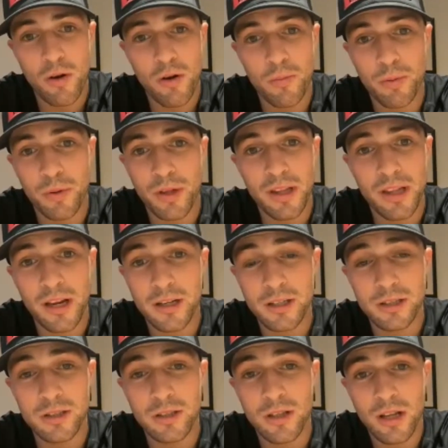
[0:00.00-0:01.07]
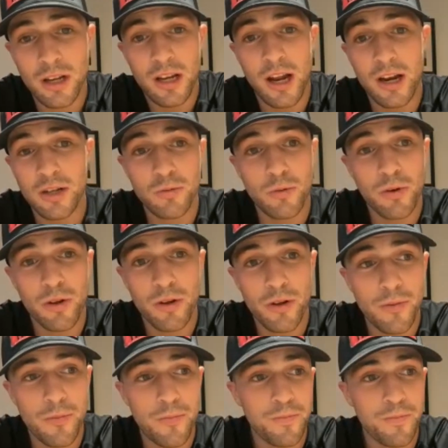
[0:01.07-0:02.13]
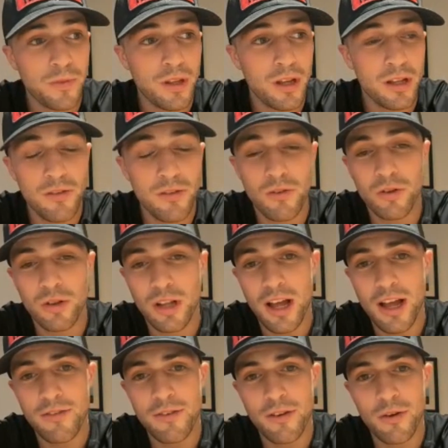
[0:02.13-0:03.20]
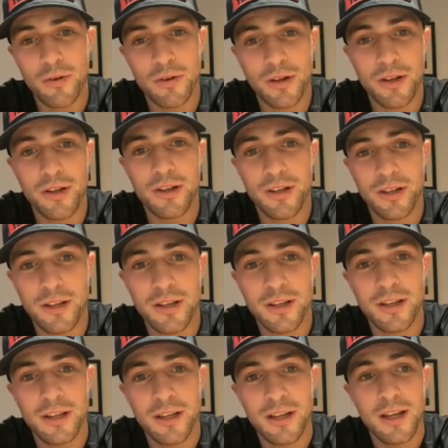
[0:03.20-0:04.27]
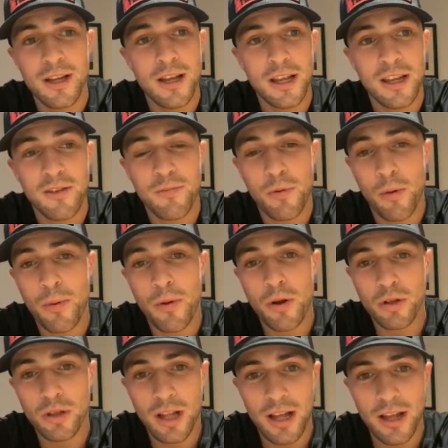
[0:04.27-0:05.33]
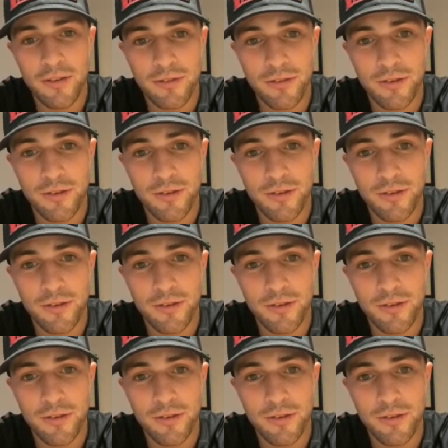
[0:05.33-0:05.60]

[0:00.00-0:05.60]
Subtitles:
completely. I just want to live a good life now and give Poppy a good life.